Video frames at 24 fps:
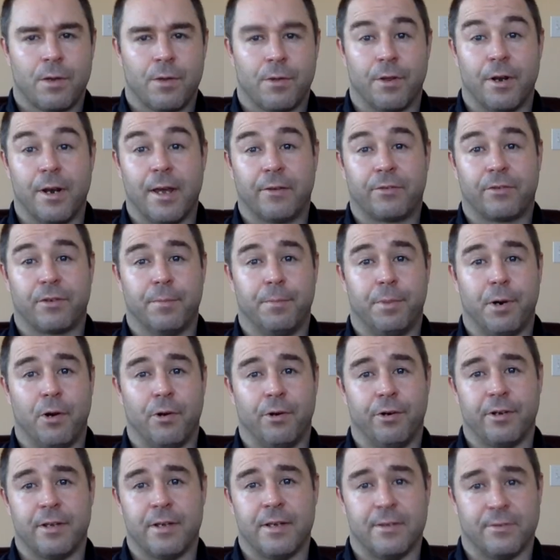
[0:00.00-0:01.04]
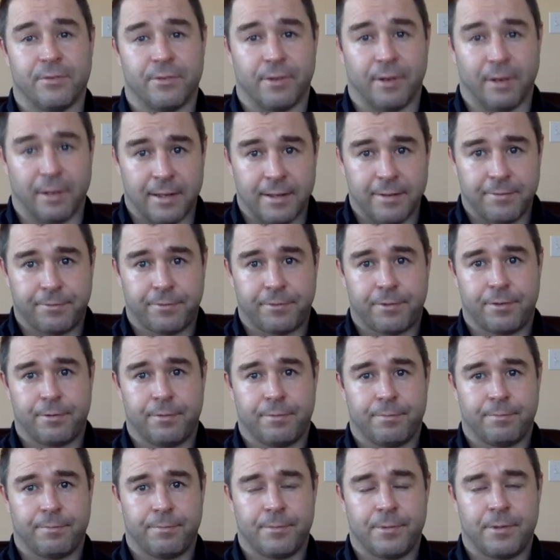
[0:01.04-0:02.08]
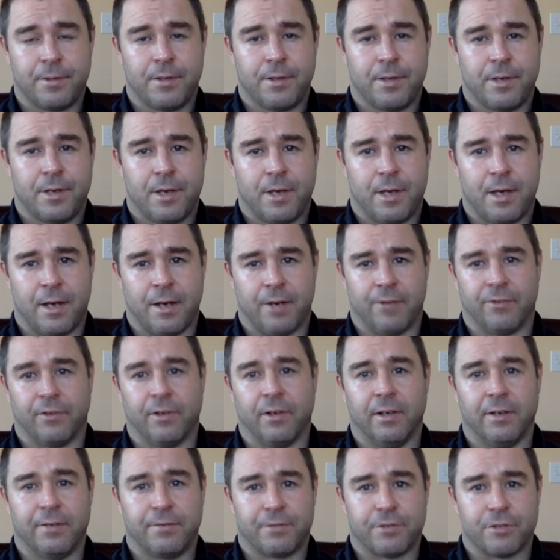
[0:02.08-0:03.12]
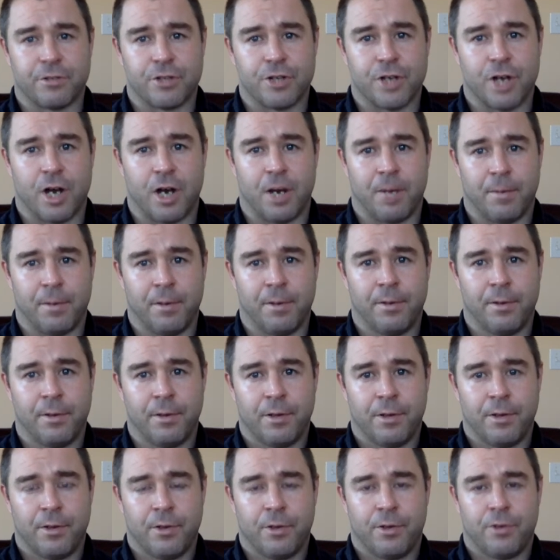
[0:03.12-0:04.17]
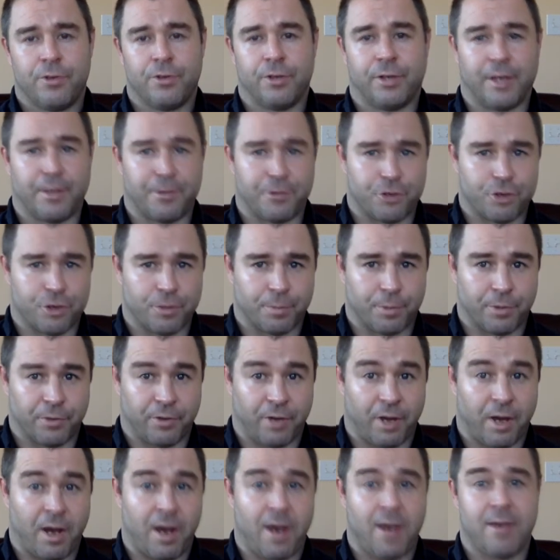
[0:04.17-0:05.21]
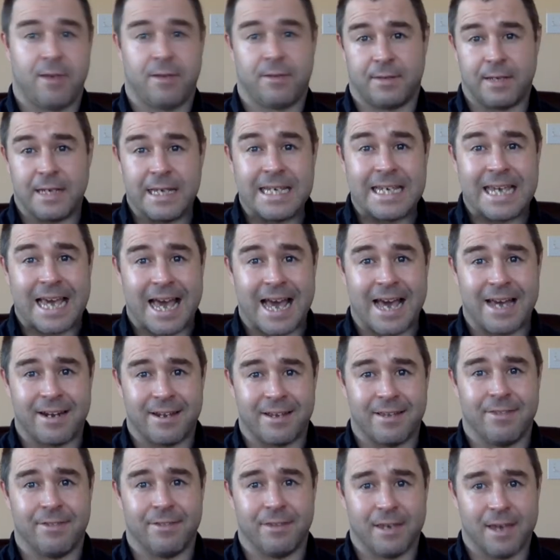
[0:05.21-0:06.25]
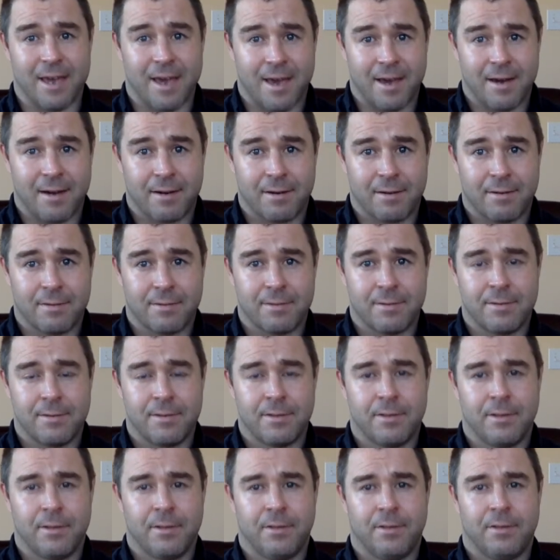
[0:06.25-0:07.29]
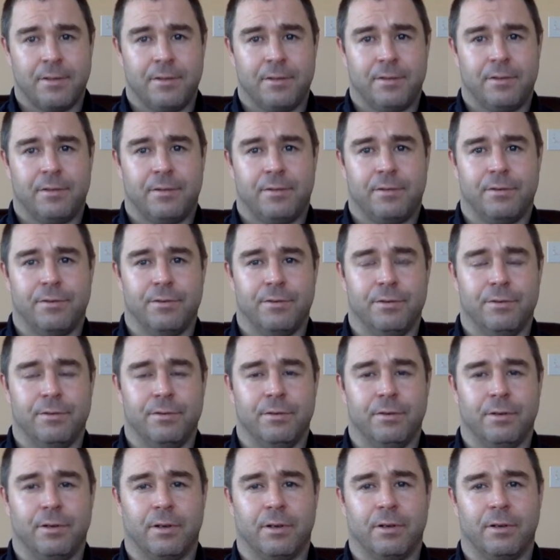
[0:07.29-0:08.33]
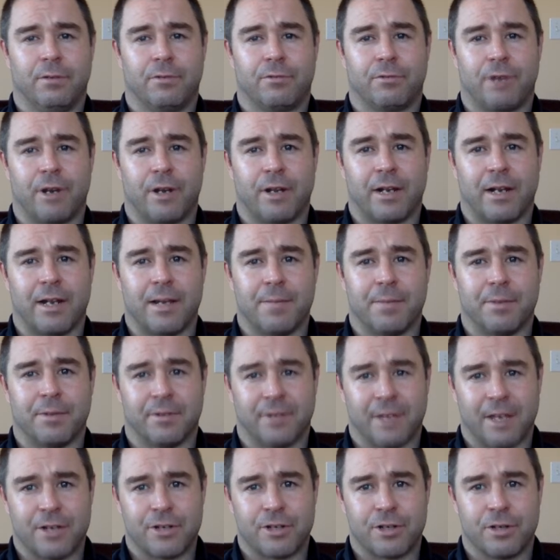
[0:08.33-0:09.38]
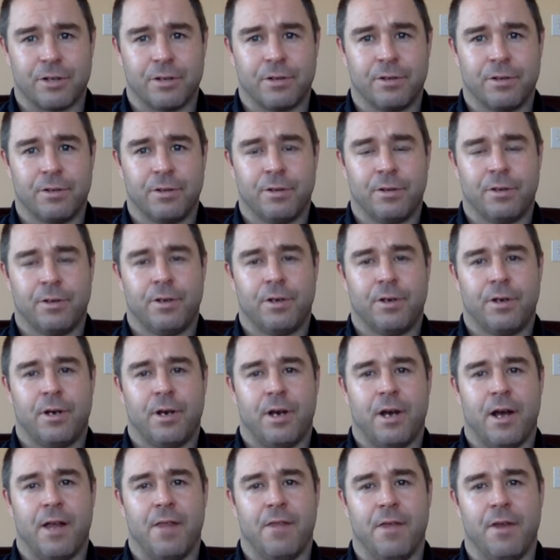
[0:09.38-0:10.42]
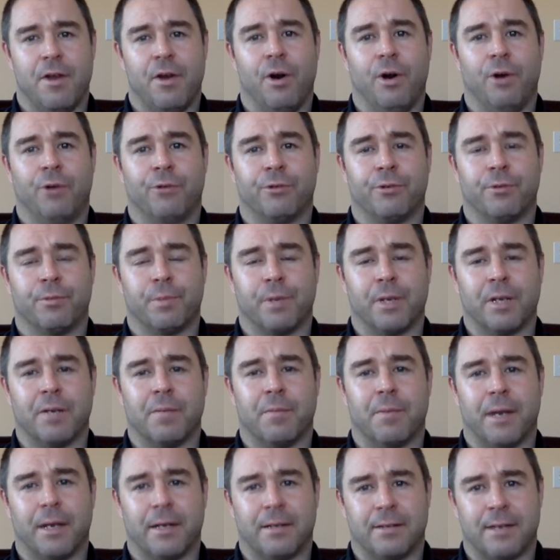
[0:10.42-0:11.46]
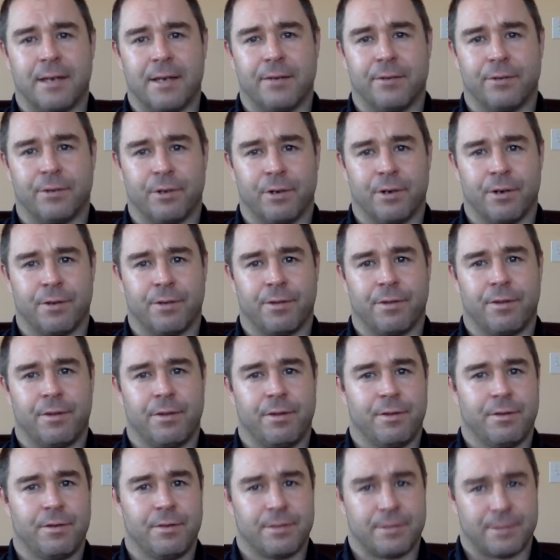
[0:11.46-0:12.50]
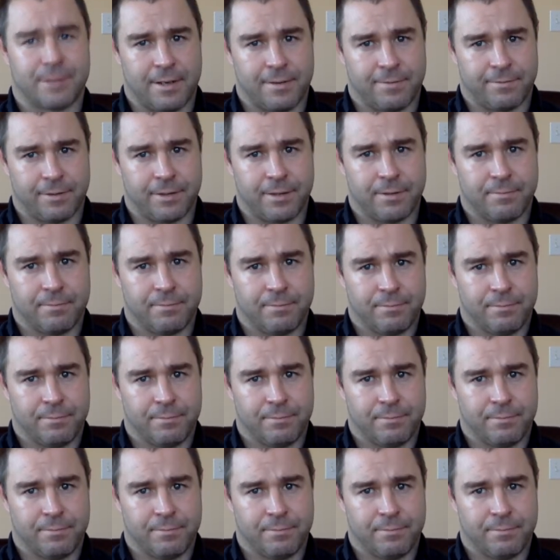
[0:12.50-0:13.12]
The next component is the lift, and it's the lifter's job to get the jumper as high as he can in the air to try to claim possession, and then also to bring him back down to earth safely.